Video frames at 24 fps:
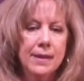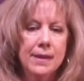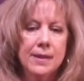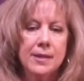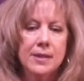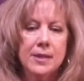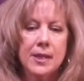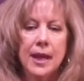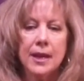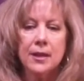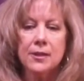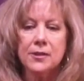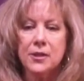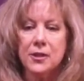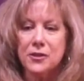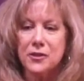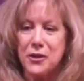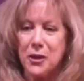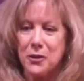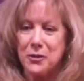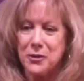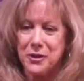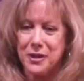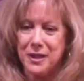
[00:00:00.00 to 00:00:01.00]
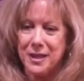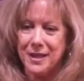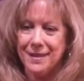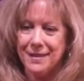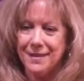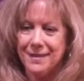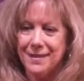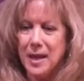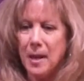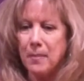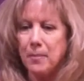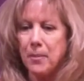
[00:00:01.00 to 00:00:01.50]
sales
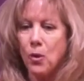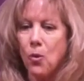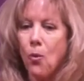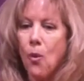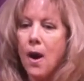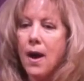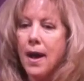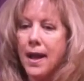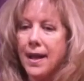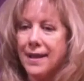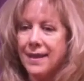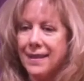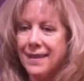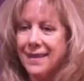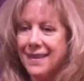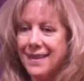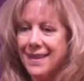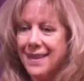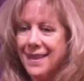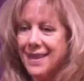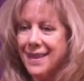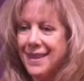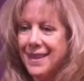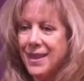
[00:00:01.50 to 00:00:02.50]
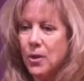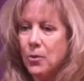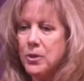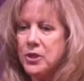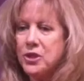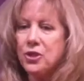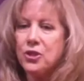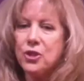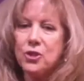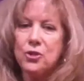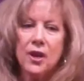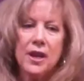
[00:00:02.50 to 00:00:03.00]
associate number 1 was
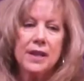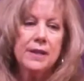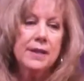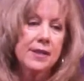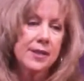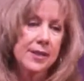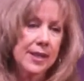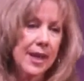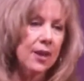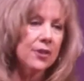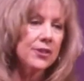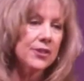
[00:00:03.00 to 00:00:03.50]
just trying to sell